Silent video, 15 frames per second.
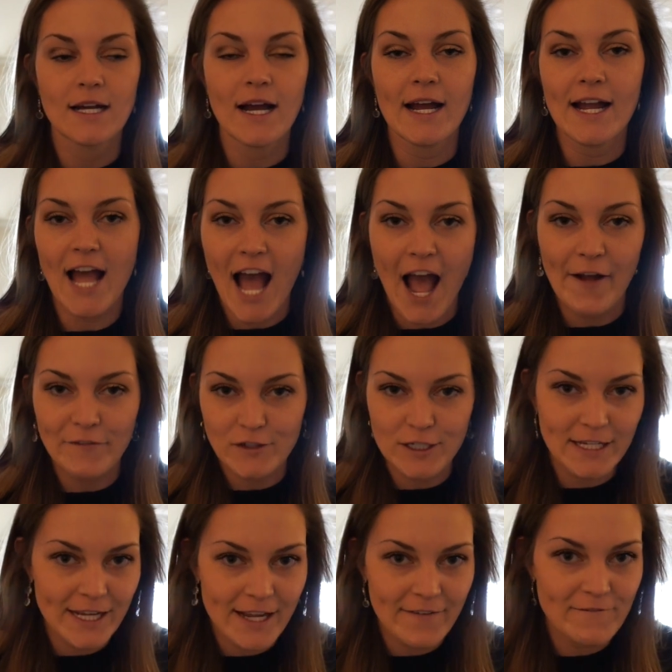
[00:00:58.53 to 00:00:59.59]
I have to
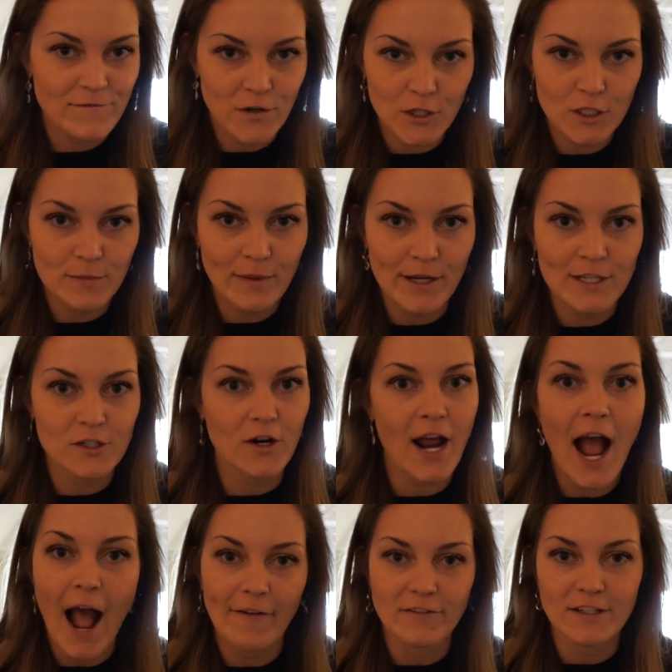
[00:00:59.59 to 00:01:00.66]
get first place or I
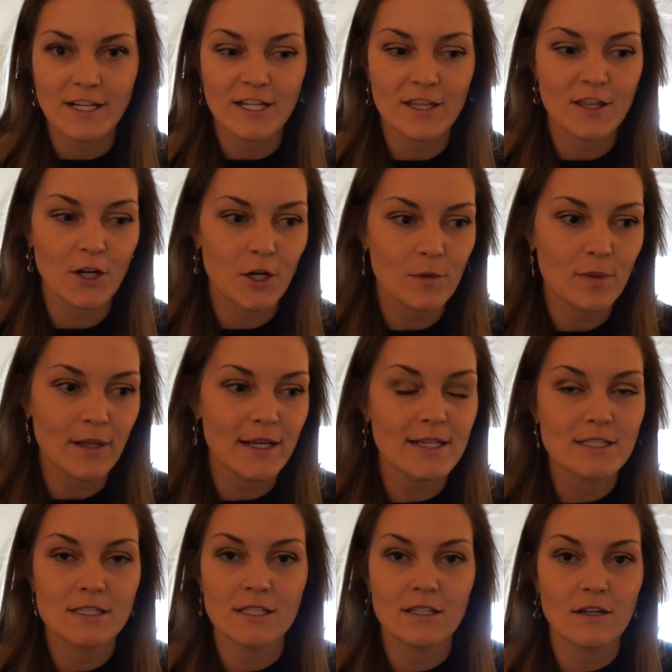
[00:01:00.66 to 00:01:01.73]
have to get third
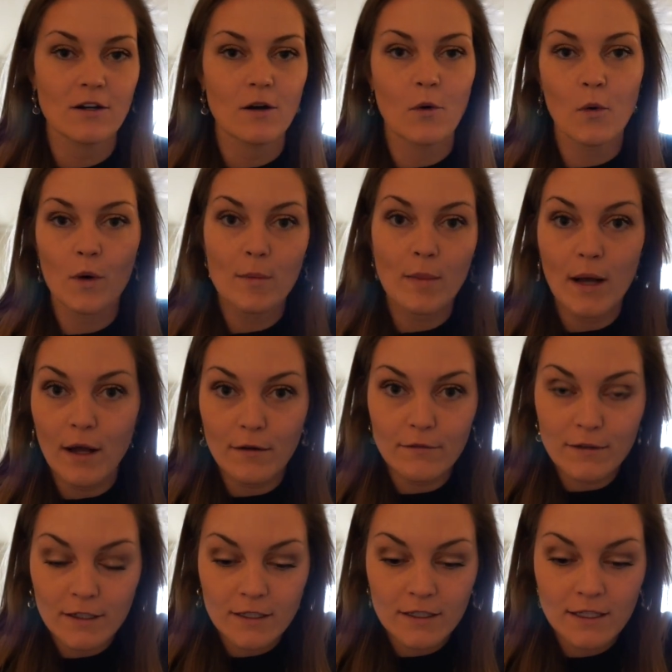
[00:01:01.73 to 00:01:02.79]
place or above.